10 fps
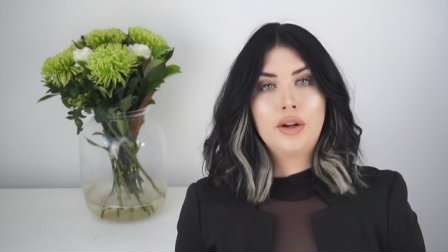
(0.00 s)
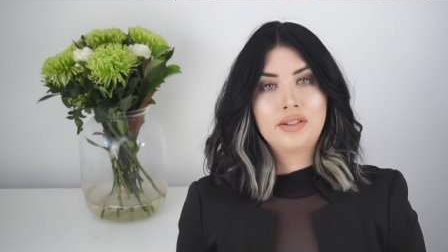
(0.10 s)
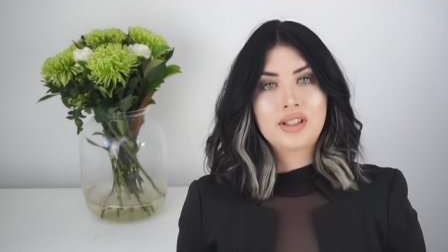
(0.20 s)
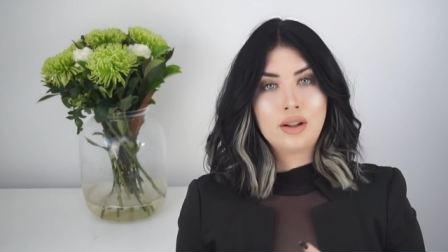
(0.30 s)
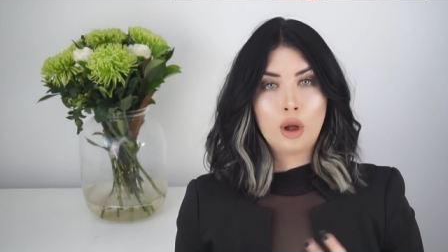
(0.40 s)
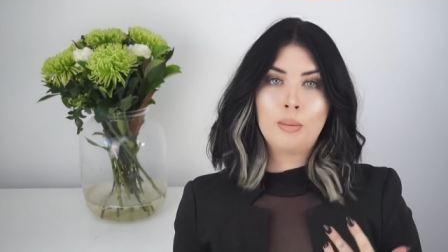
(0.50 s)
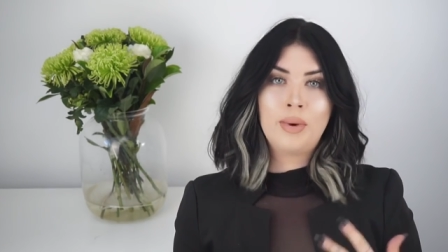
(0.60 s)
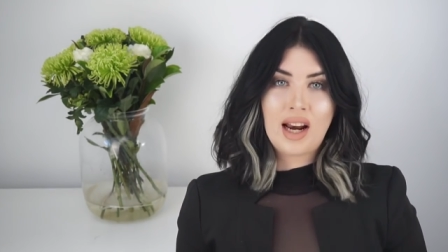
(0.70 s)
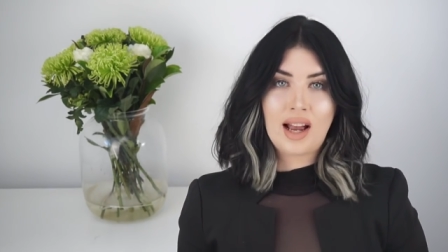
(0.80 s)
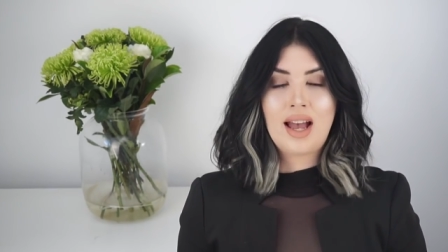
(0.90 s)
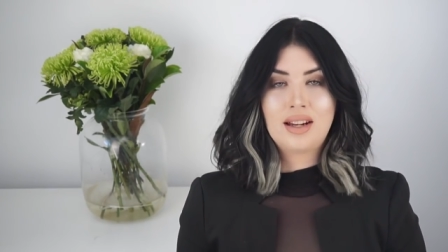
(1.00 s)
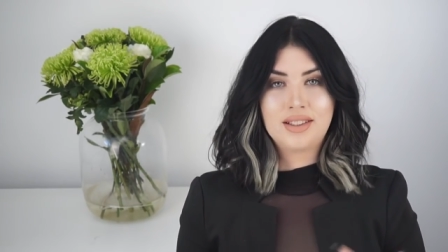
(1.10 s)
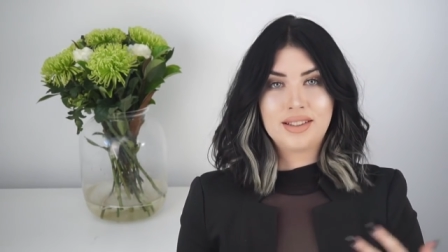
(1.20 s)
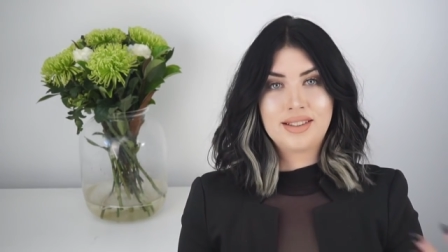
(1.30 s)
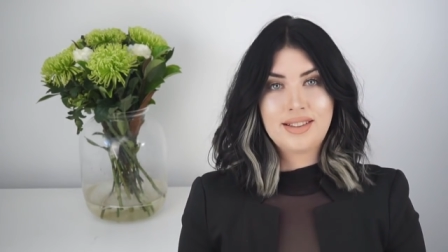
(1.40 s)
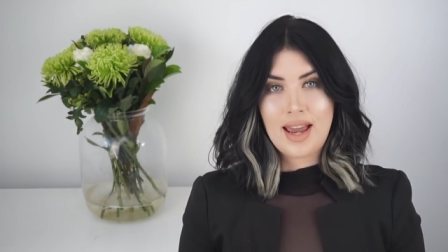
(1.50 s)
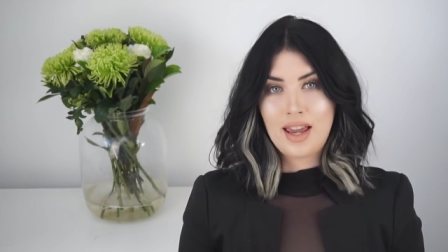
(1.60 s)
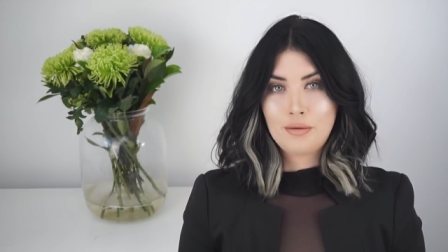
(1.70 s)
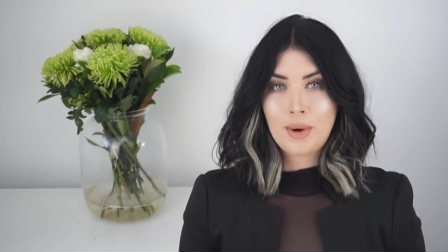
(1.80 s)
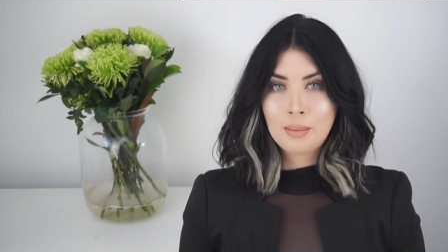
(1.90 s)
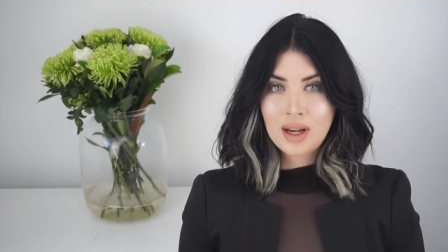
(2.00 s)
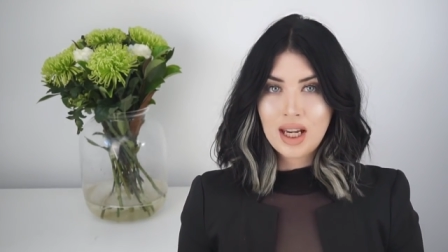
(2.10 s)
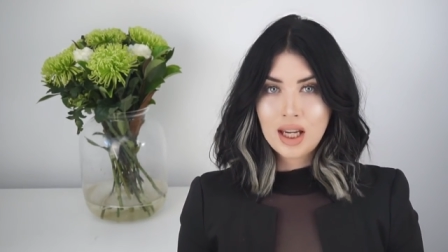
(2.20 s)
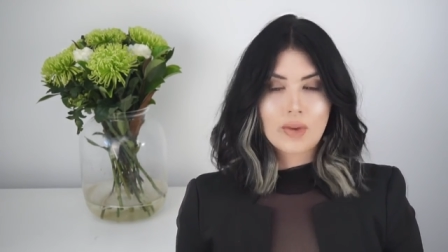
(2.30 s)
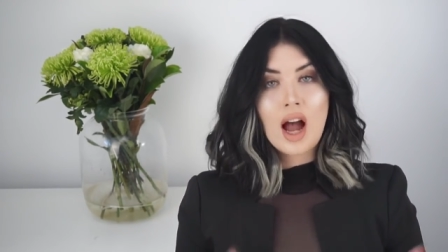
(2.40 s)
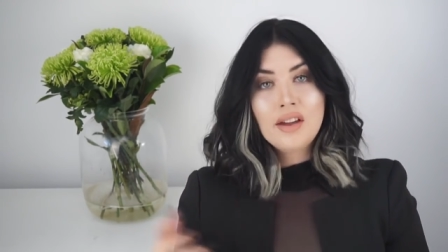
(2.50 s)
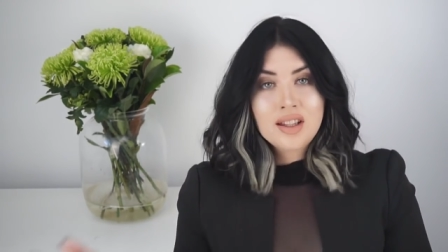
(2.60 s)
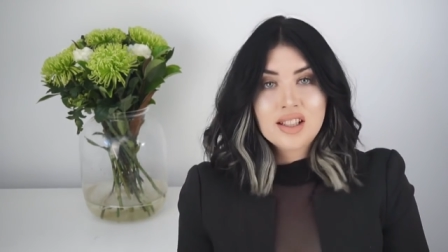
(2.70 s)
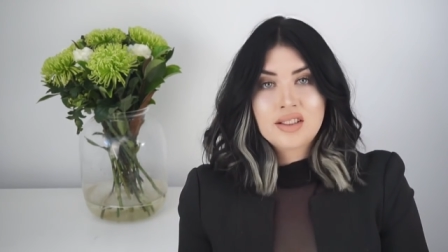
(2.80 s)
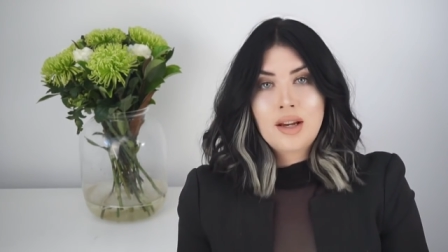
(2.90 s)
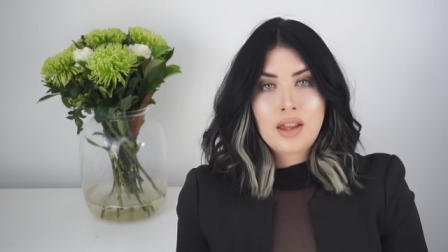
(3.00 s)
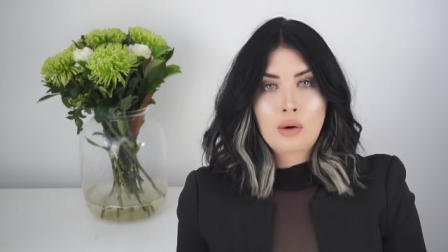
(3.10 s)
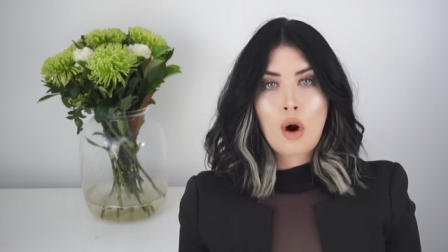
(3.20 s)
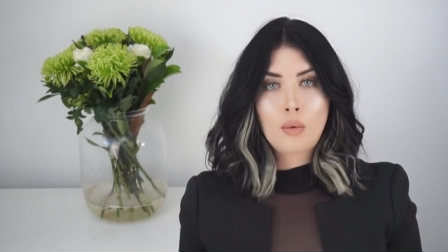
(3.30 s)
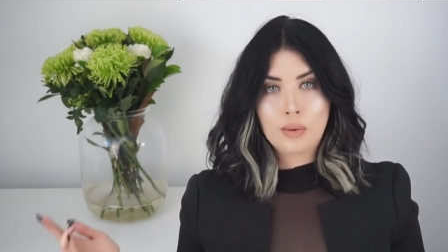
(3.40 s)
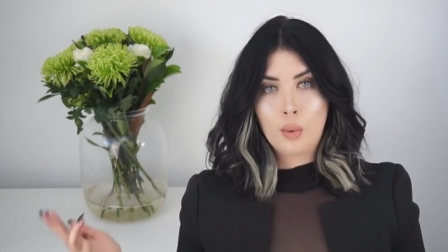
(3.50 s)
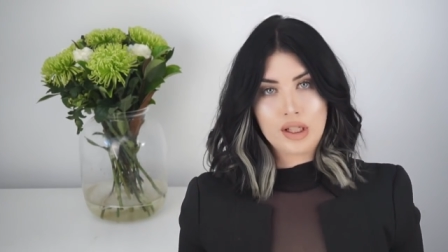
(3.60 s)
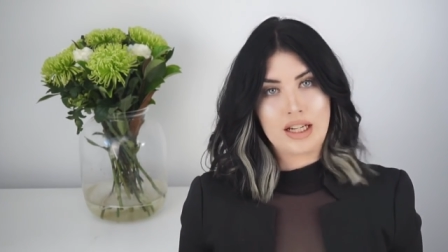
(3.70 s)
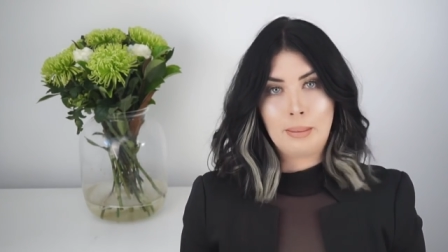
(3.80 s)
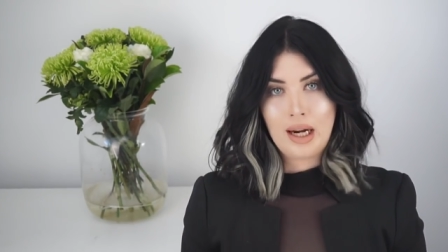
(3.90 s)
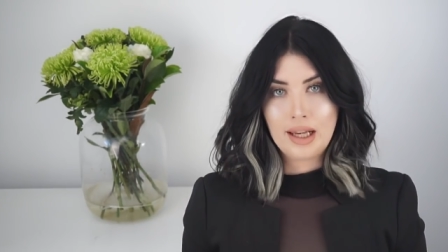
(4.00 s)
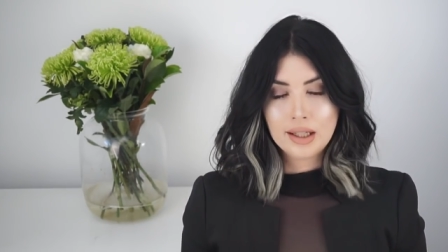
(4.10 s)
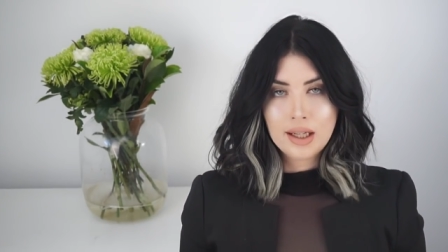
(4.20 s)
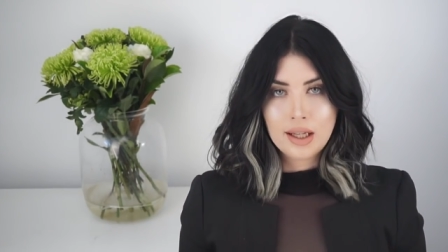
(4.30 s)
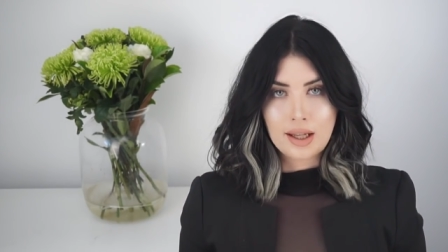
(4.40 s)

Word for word: learned a lot better how to save my money. I think there's nothing wrong with wanting money.